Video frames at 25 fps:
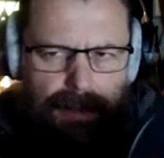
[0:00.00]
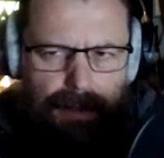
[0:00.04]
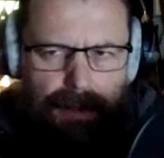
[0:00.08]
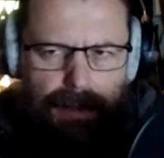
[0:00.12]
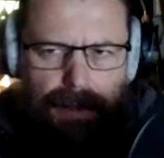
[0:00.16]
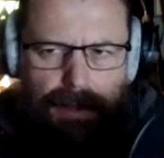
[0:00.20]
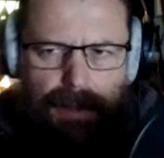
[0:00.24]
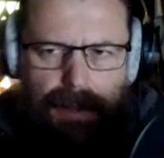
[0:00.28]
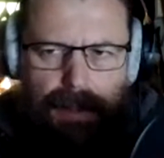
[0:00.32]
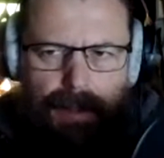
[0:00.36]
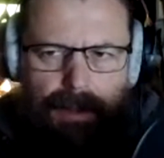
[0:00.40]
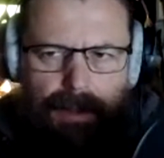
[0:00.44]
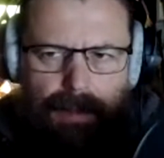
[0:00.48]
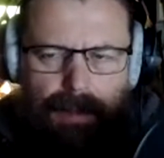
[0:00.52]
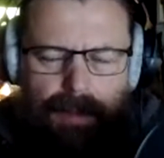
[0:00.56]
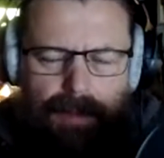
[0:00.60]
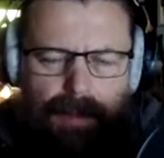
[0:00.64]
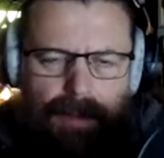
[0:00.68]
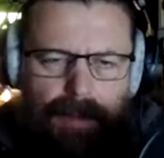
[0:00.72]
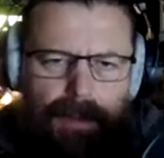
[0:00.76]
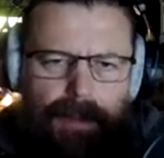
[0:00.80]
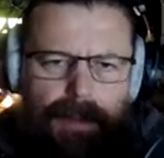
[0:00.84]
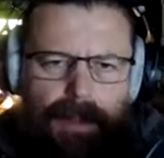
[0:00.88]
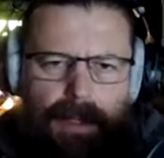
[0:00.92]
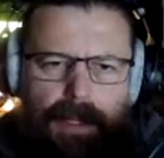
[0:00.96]

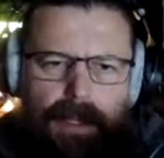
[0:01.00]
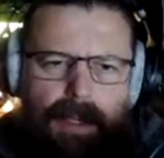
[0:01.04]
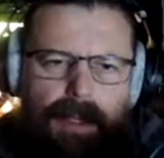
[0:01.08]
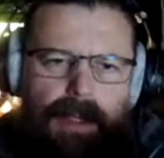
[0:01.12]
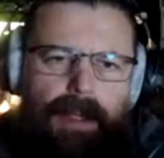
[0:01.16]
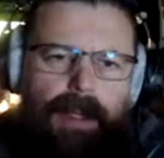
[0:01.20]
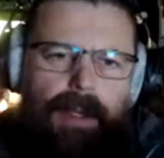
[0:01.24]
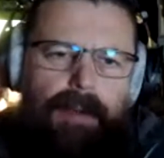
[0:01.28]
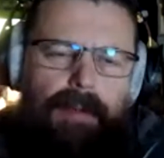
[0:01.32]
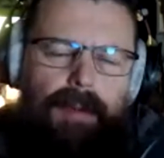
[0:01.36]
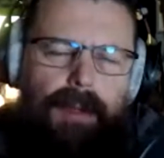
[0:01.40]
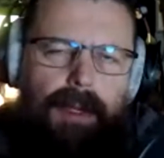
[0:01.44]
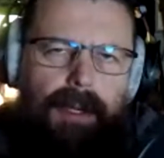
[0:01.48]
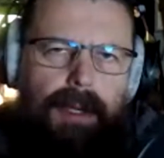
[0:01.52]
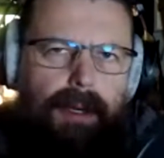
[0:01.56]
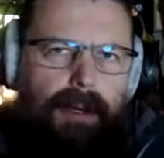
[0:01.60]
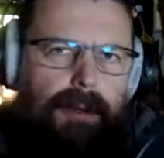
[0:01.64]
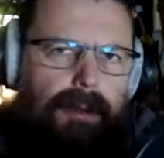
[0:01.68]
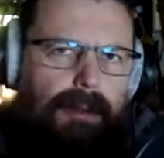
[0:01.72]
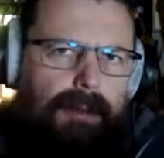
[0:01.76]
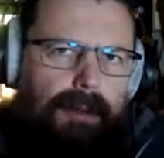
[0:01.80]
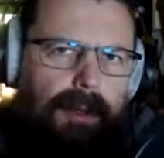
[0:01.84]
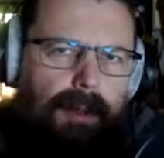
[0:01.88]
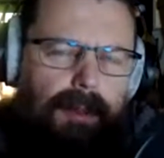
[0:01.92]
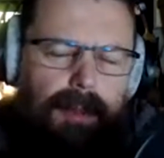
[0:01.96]
If they go
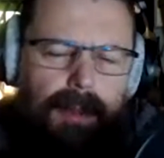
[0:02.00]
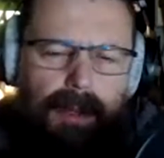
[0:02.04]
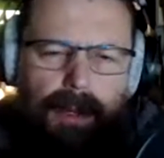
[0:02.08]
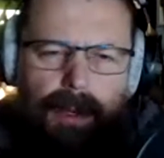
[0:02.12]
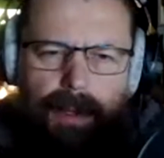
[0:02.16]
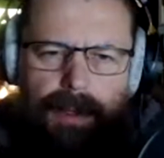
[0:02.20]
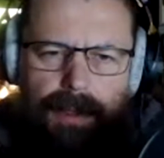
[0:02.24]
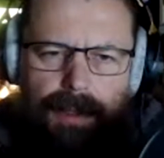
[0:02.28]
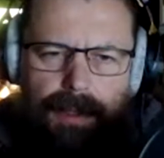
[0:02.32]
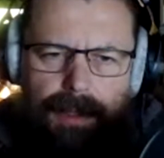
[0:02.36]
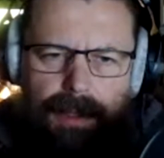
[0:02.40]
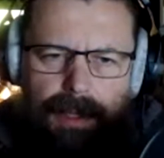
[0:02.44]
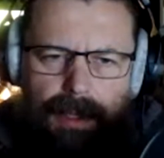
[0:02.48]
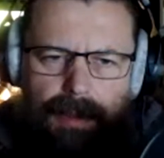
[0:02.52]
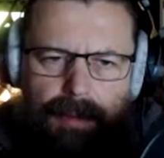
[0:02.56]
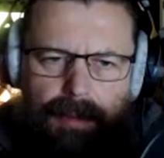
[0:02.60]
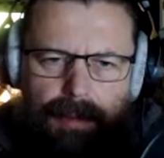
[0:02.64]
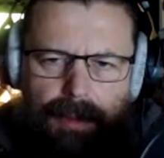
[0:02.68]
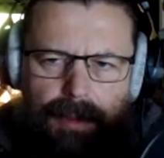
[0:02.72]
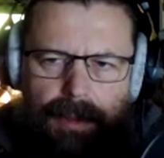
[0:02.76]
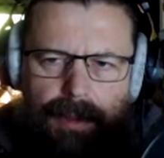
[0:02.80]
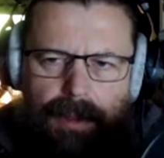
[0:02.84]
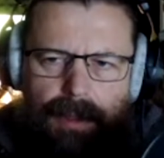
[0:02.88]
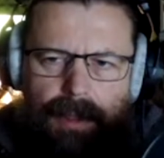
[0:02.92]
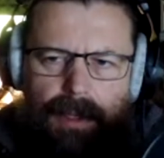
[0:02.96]
to a party, they
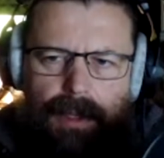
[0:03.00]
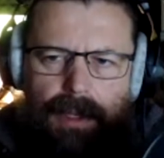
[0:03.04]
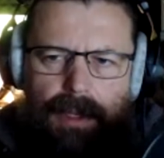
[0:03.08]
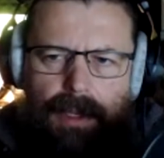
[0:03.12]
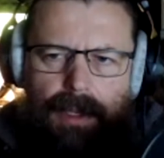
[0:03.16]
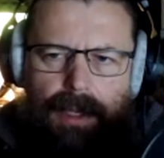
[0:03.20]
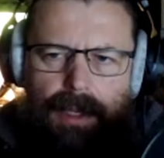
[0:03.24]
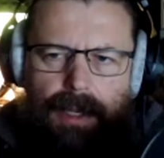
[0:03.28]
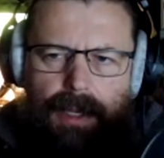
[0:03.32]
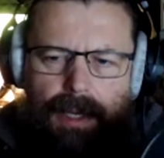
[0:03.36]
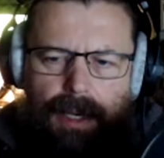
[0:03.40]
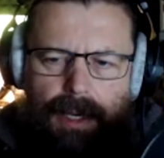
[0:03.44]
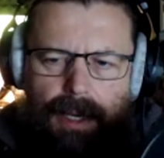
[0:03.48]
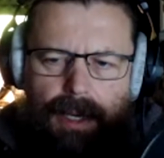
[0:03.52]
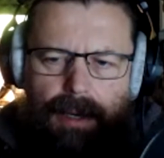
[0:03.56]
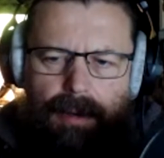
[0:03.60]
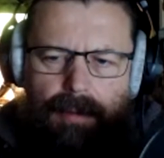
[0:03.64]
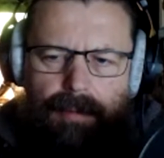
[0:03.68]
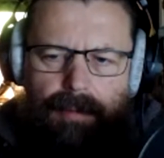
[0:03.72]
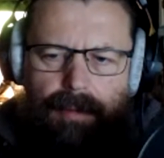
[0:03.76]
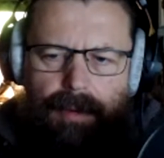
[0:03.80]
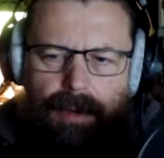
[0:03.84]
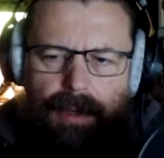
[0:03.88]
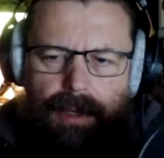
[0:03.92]
will have,